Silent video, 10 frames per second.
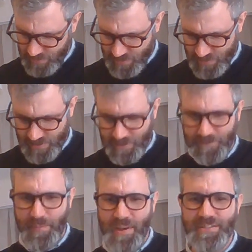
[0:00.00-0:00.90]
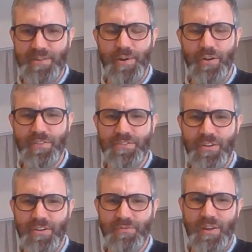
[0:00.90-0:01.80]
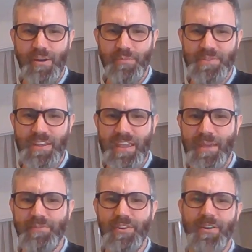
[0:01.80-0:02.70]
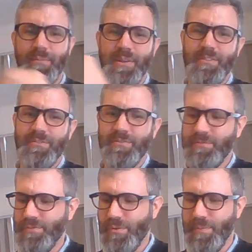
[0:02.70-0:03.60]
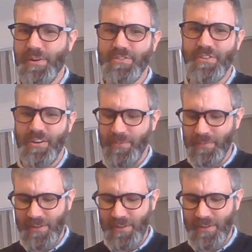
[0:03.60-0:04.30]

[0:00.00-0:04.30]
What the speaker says: It's just information about all the songs, what albums they came from, and who appears on them.